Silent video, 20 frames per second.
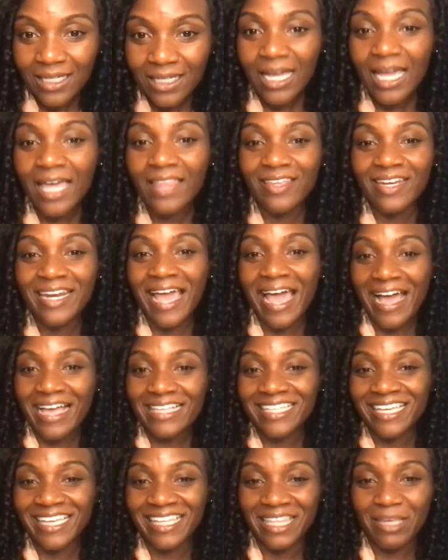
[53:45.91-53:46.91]
and then
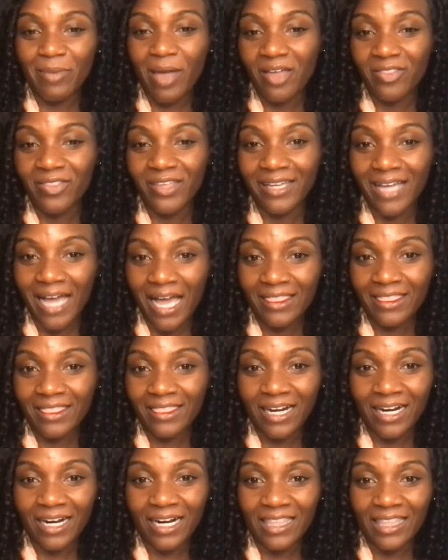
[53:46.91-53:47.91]
asking them how they got
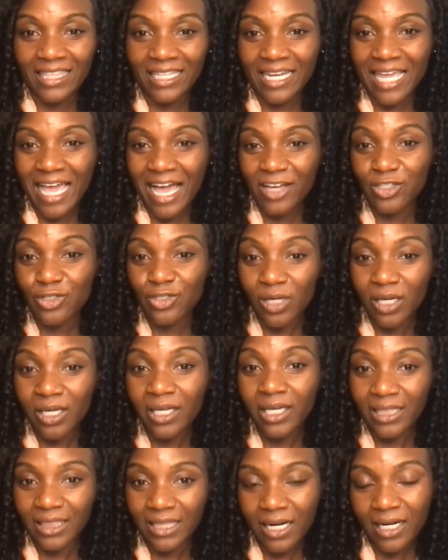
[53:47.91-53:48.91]
there and then how you could
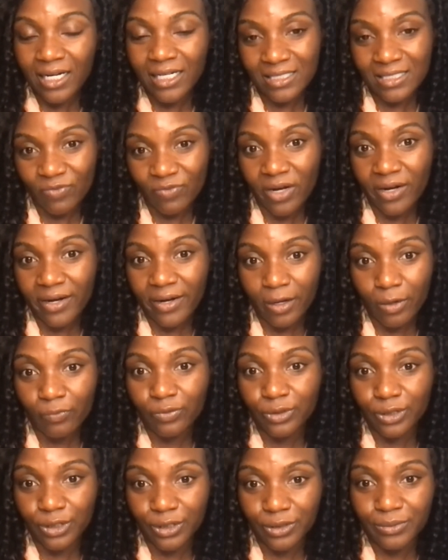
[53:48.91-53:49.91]
get there is very helpful
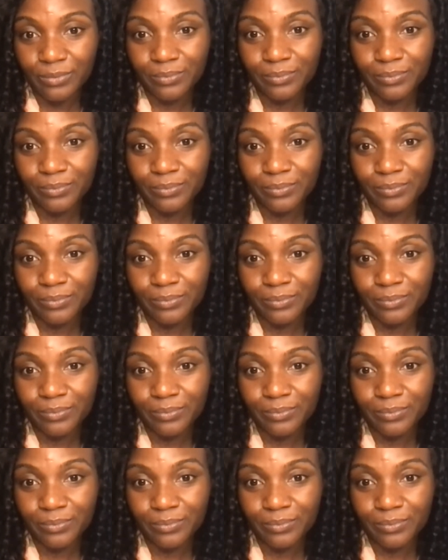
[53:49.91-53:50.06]
too.